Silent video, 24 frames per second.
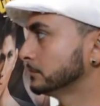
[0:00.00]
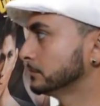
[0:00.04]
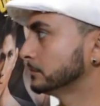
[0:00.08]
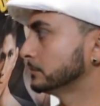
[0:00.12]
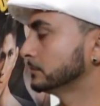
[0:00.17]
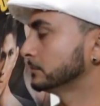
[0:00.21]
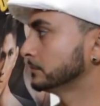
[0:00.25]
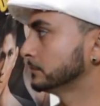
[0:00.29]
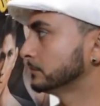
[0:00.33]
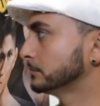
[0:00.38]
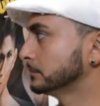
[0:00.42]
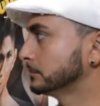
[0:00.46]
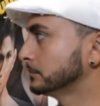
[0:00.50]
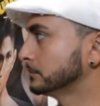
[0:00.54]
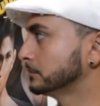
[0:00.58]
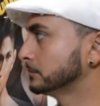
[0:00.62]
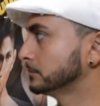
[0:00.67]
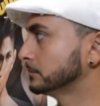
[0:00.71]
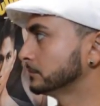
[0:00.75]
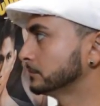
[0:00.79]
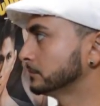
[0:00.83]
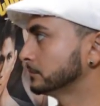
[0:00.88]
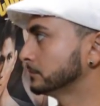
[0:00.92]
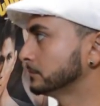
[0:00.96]

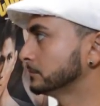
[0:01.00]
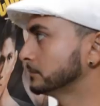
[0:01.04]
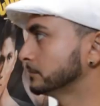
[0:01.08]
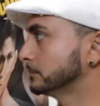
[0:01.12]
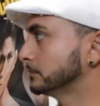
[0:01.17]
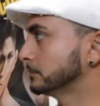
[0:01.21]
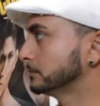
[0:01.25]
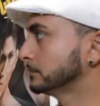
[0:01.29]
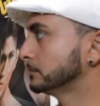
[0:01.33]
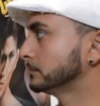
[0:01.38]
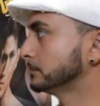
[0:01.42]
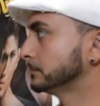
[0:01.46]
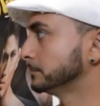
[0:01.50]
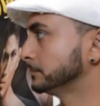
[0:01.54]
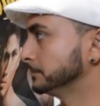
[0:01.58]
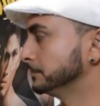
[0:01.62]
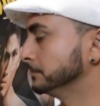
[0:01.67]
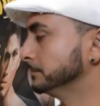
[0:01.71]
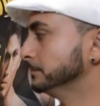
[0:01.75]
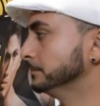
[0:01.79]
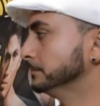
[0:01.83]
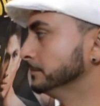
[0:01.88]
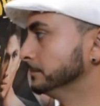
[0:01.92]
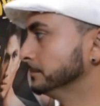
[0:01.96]

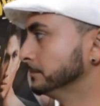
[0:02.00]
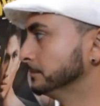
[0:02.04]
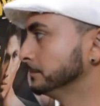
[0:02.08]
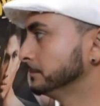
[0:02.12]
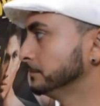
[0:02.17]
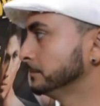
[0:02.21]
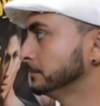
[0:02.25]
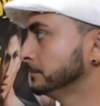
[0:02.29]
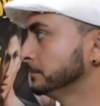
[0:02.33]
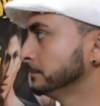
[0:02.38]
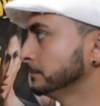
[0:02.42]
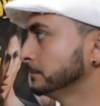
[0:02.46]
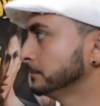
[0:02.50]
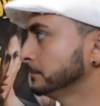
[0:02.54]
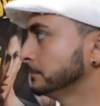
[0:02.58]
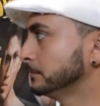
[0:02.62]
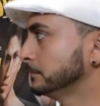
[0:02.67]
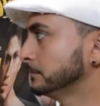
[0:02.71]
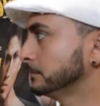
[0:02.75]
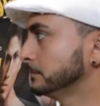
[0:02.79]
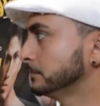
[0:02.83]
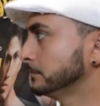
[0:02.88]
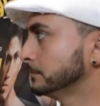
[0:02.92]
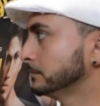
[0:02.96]

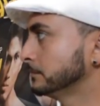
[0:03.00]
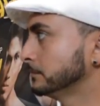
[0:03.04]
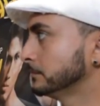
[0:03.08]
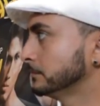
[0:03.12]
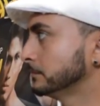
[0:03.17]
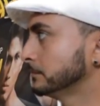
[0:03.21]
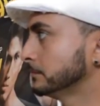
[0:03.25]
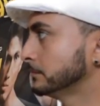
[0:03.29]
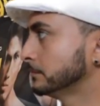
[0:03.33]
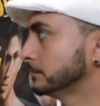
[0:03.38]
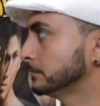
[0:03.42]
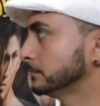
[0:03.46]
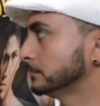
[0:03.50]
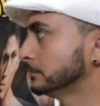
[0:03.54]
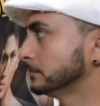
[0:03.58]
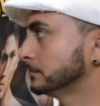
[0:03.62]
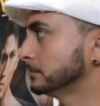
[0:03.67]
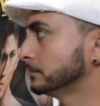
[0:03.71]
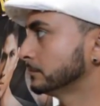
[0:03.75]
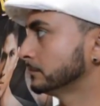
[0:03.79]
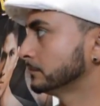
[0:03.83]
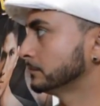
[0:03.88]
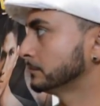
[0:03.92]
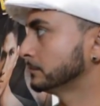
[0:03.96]

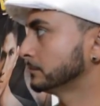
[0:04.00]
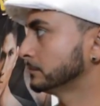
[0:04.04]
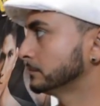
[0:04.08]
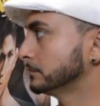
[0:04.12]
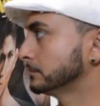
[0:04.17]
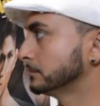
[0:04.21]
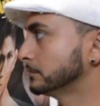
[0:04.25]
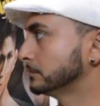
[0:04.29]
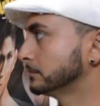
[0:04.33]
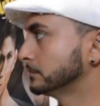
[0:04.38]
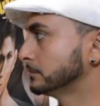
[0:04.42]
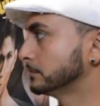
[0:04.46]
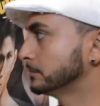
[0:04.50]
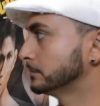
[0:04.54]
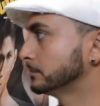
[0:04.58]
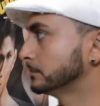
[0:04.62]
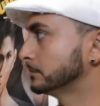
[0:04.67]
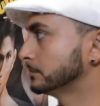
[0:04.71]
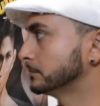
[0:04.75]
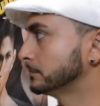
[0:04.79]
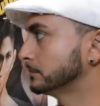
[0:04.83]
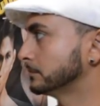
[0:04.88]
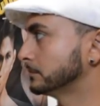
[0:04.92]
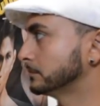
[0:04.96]

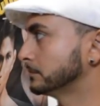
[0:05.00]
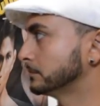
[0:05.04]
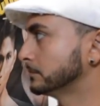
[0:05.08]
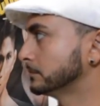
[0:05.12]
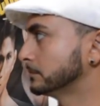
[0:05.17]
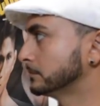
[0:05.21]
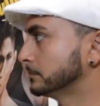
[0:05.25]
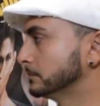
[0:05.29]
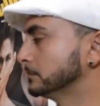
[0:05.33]
[no speech]